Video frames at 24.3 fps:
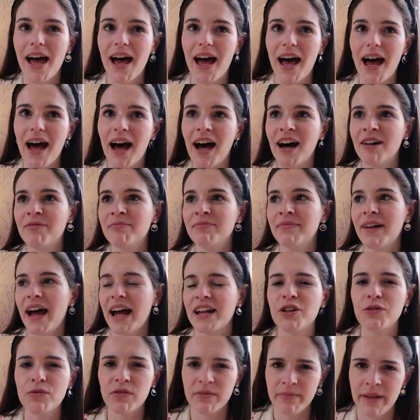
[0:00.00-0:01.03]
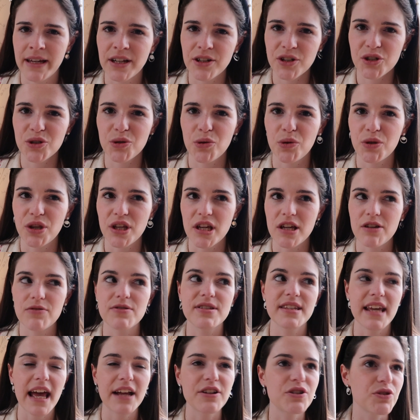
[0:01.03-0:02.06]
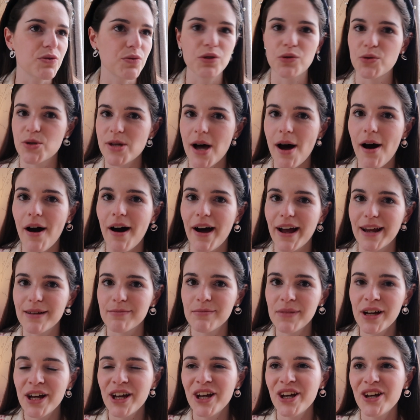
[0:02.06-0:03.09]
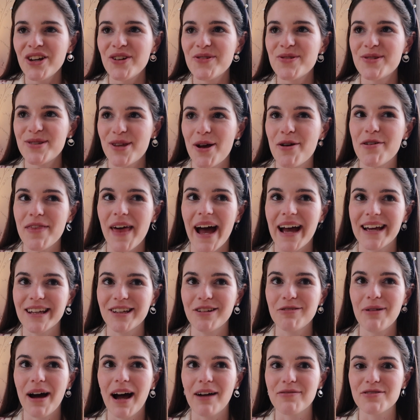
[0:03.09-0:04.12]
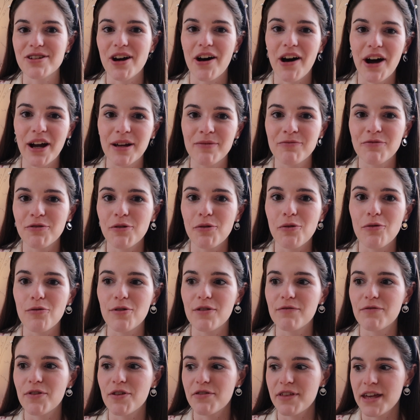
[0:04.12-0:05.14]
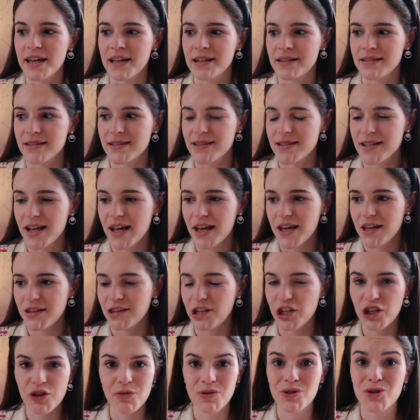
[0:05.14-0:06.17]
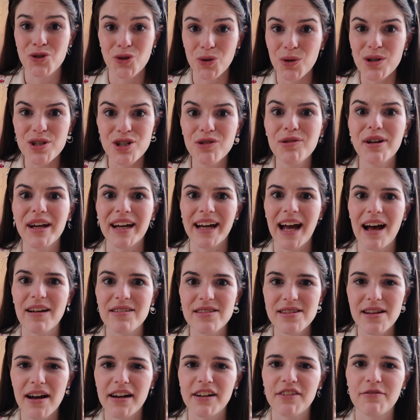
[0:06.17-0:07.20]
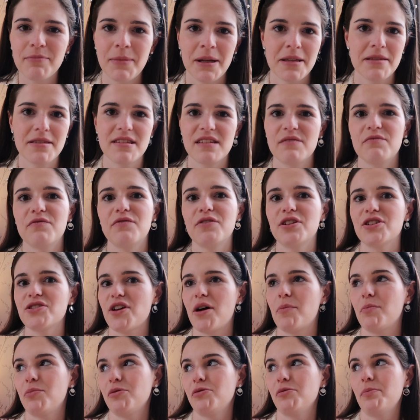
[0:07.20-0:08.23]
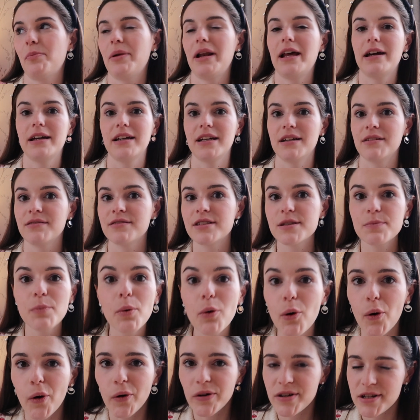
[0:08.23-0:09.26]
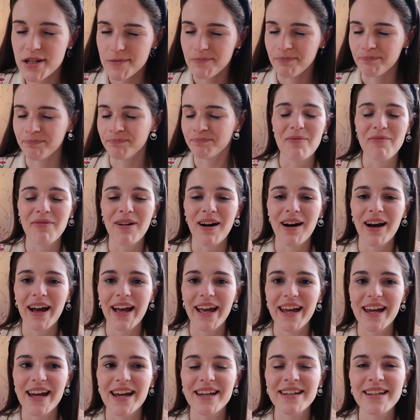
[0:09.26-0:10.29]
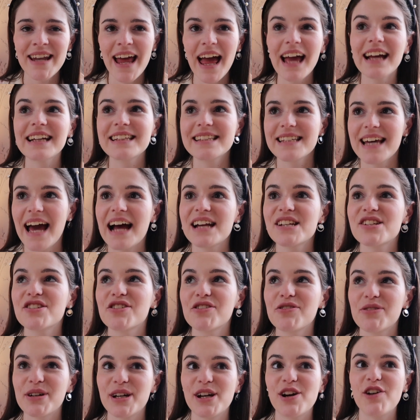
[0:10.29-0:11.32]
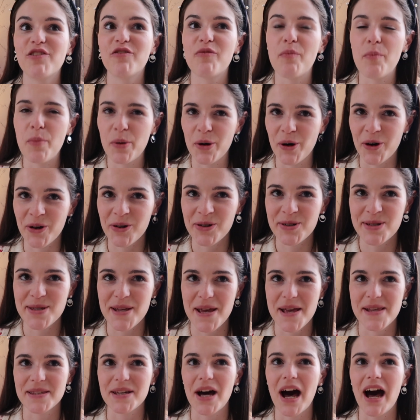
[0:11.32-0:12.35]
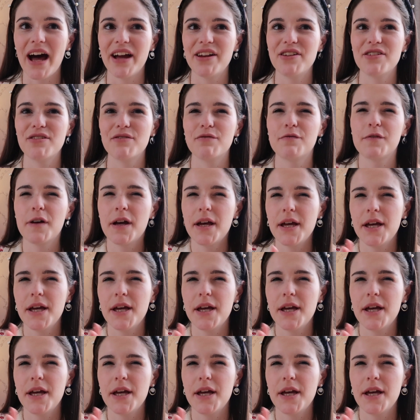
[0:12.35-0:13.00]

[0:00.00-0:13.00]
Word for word: um, and you will make sure that you schedule your time so that you have time for all of the things that you enjoy doing outside of medicine, for example, playing sport. My next category of books is kind of